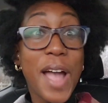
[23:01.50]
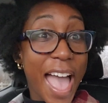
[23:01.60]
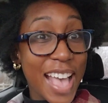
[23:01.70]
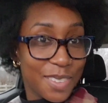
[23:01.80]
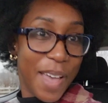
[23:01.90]
who
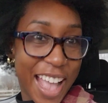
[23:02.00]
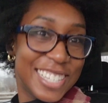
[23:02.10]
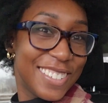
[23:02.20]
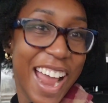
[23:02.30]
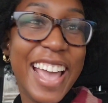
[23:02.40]
has
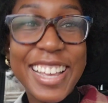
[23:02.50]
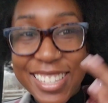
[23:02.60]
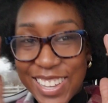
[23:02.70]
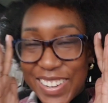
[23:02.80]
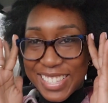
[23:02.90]
magic, right?
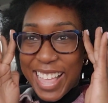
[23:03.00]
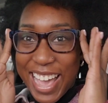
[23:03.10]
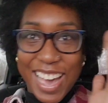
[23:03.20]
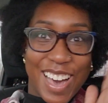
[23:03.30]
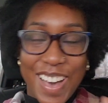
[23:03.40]
And so it's
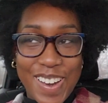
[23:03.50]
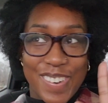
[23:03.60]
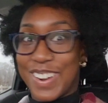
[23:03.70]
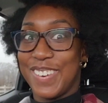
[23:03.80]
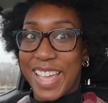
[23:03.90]
like,
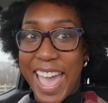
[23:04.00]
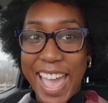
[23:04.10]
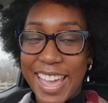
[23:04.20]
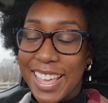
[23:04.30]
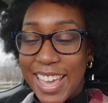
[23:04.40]
oh,
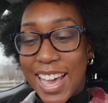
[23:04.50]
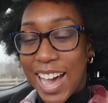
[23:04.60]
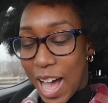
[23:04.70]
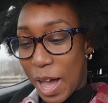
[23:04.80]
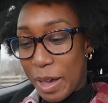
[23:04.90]
okay.
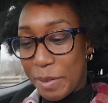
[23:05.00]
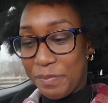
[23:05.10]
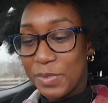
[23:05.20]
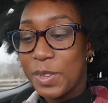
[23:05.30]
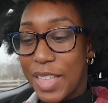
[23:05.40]

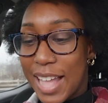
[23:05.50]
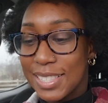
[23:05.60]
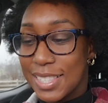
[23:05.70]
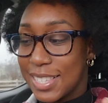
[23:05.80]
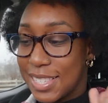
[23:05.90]
Um, so
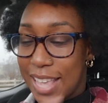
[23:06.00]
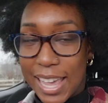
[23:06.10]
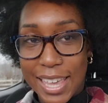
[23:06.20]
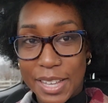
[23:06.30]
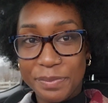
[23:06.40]
that's the
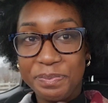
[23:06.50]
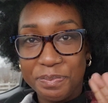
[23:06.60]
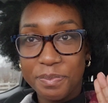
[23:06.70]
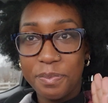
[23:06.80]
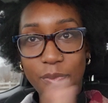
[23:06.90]
second
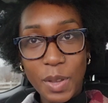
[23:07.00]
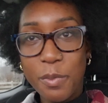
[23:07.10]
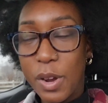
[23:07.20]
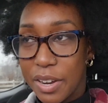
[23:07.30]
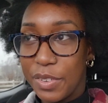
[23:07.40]

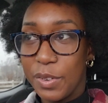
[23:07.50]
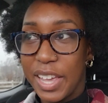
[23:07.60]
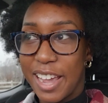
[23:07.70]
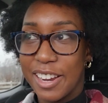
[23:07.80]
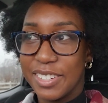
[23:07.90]
point of view
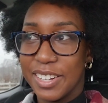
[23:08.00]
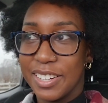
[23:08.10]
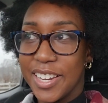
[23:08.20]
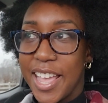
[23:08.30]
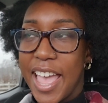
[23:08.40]

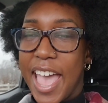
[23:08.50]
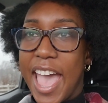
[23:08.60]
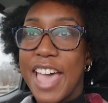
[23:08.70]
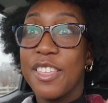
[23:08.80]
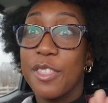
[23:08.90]
character.
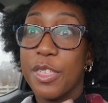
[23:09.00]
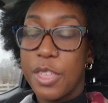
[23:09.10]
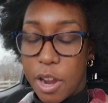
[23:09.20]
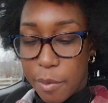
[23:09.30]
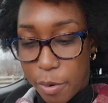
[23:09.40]
And then the
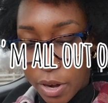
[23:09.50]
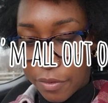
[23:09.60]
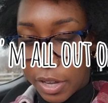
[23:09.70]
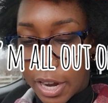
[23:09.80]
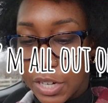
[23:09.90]
third point of
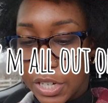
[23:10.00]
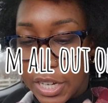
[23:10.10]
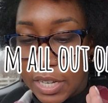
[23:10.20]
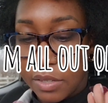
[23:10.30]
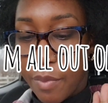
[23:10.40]
view character
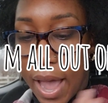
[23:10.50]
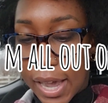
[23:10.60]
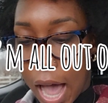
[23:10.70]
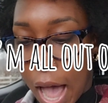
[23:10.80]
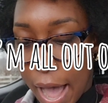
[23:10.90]
is my
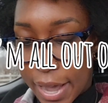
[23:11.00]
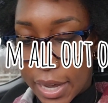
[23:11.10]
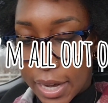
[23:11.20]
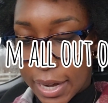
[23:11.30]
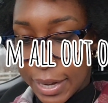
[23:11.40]
guy.
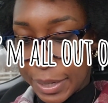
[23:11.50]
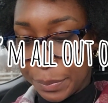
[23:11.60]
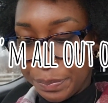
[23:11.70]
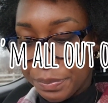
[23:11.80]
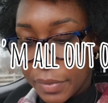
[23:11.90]

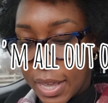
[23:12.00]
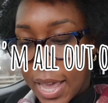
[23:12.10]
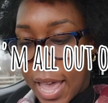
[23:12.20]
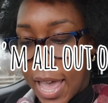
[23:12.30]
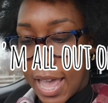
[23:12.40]
Um,
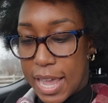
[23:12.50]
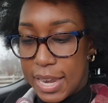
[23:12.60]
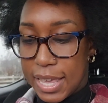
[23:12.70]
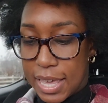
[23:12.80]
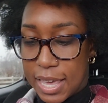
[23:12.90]

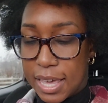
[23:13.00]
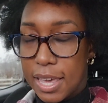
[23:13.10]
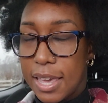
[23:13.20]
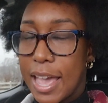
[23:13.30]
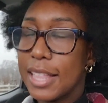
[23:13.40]
and
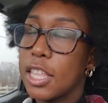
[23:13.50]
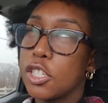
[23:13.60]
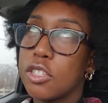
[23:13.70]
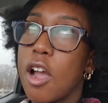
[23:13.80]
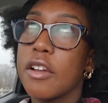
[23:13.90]
he, at the
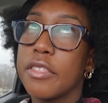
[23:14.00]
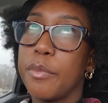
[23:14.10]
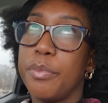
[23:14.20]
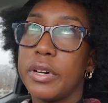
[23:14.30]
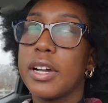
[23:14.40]
start of the
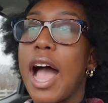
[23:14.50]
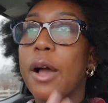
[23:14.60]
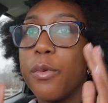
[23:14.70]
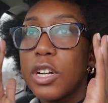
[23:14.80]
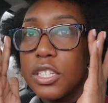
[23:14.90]
book, I
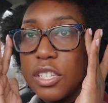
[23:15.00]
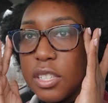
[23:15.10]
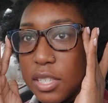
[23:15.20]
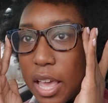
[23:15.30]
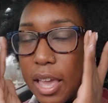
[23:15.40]
want to
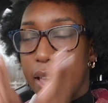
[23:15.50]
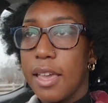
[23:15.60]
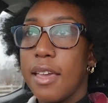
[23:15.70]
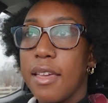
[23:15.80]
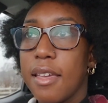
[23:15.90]

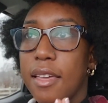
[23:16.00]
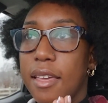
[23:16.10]
say,